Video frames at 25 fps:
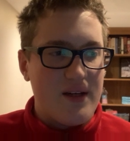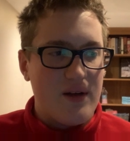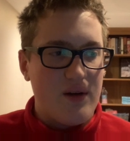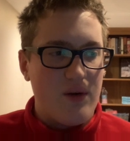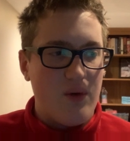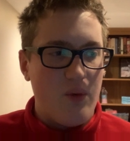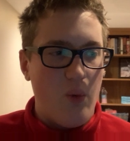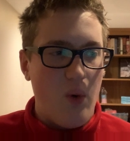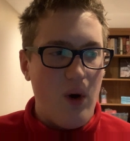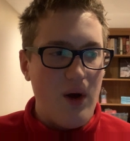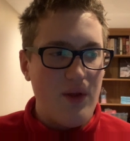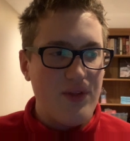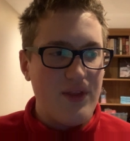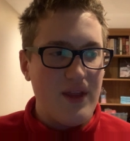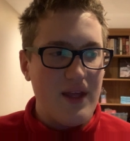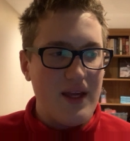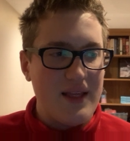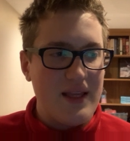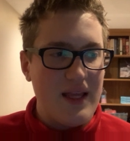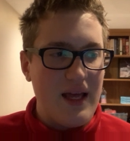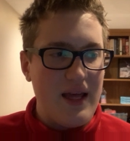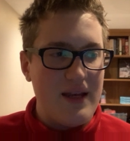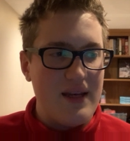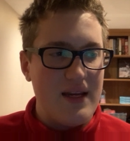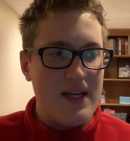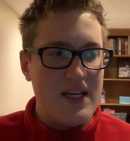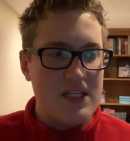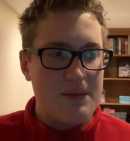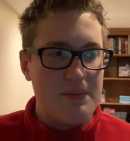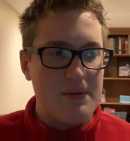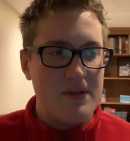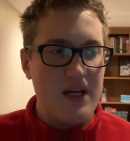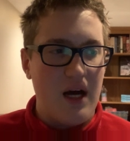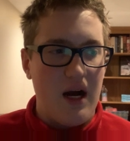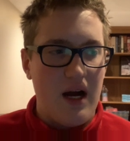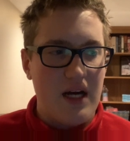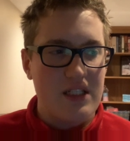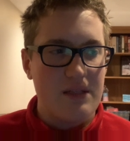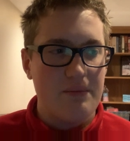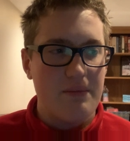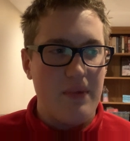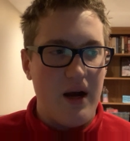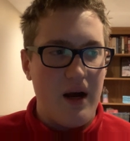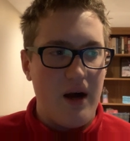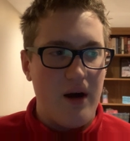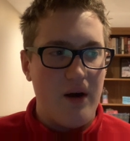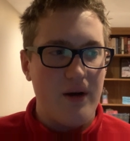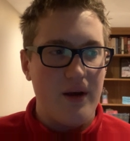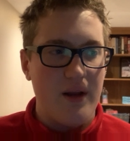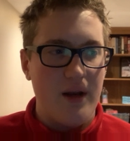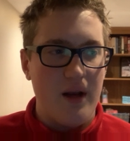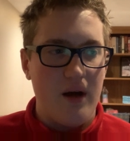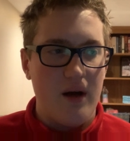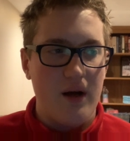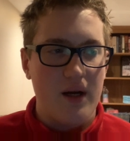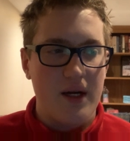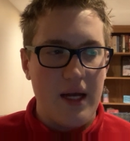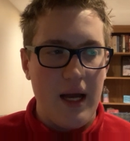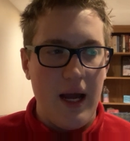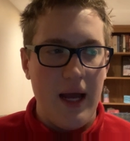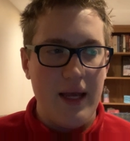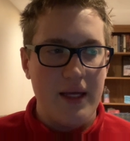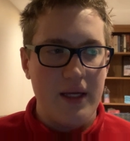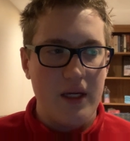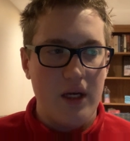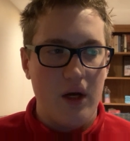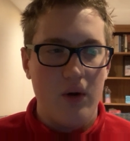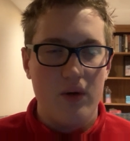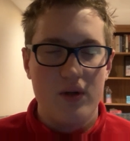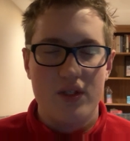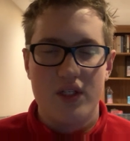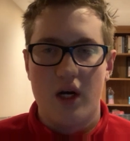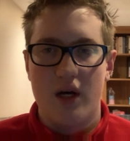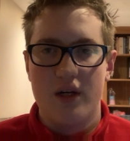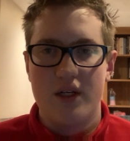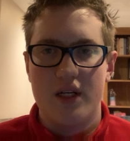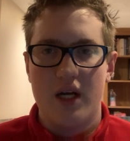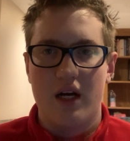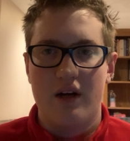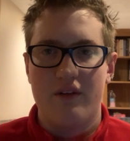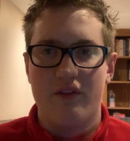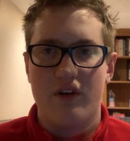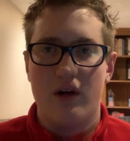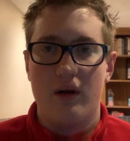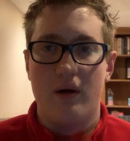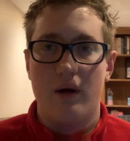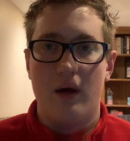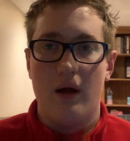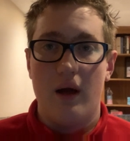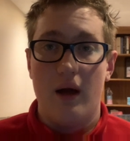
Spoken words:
one thing that needs to be talked about, and I can go and start talking about,